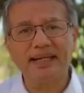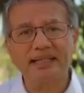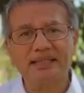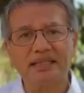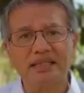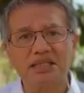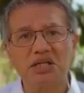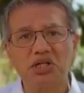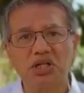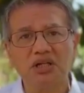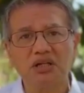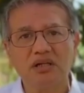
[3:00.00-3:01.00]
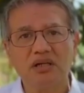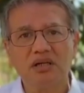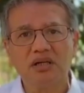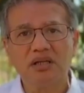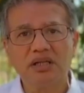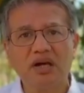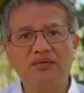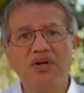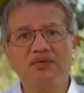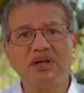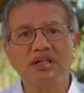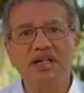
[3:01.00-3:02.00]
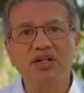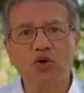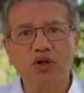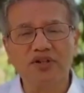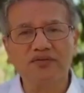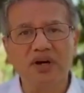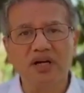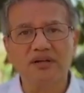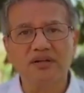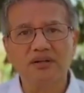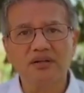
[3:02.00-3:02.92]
takes a decision that we will denotify.